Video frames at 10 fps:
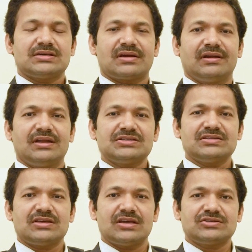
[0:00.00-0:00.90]
Such
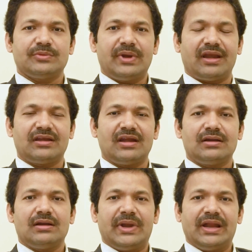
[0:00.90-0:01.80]
conditions has to be treated
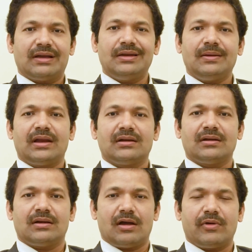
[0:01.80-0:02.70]
medically
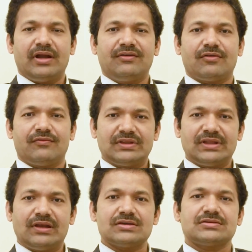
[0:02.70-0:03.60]
and avoid from
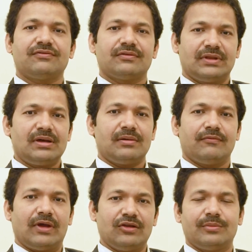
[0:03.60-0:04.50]
further loss of the
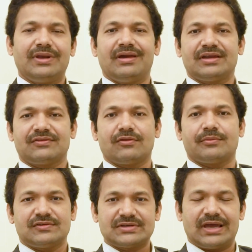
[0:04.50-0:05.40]
valuable hairs from
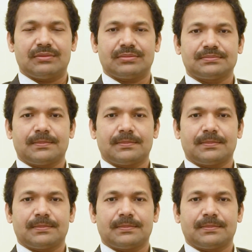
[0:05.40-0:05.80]
your scalp.